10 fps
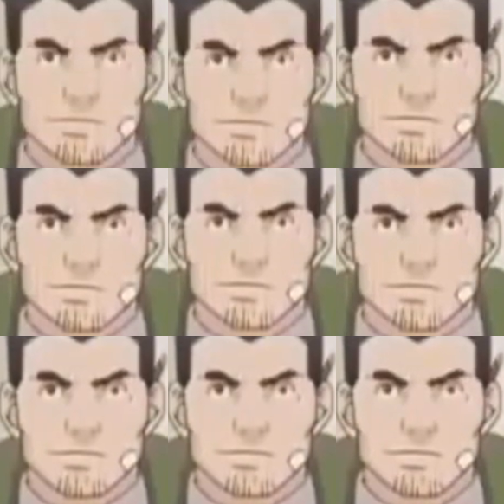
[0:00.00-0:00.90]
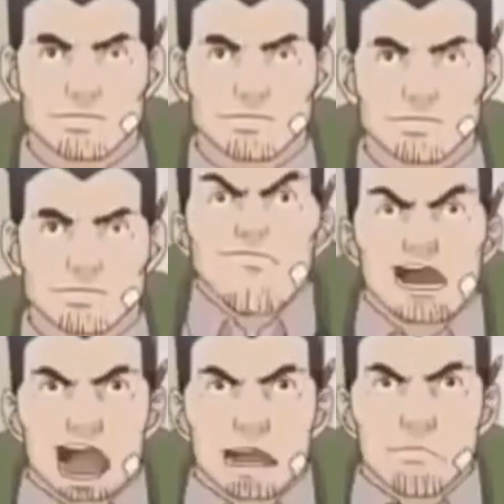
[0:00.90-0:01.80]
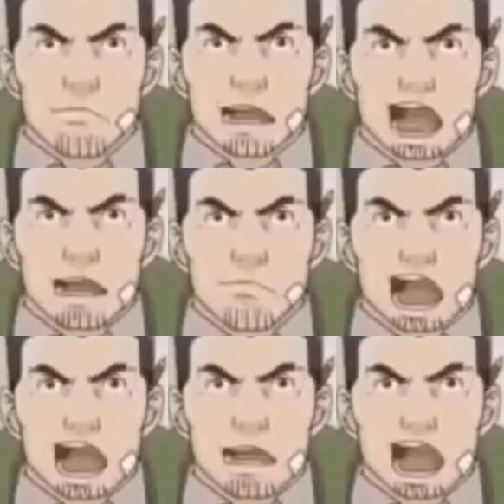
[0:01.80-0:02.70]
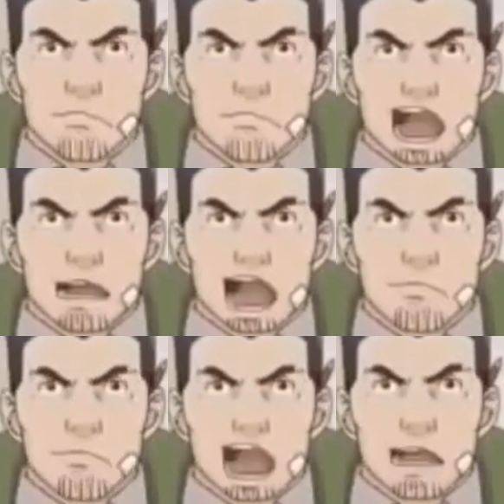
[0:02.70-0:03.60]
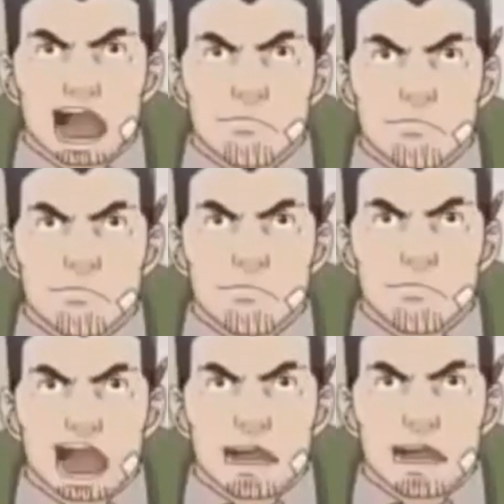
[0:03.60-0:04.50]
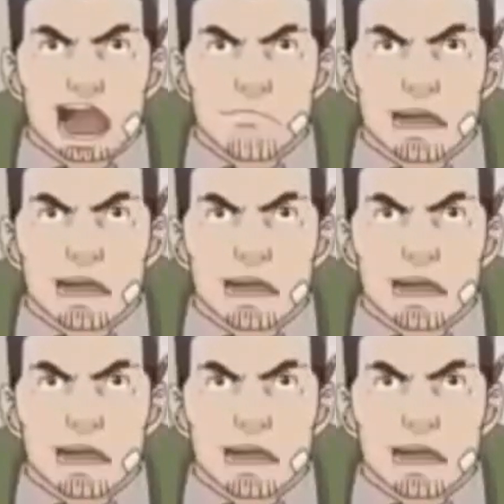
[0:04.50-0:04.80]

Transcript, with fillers: name and profession. Sir, I'm Homicide Detective Dick Gumshoe! senior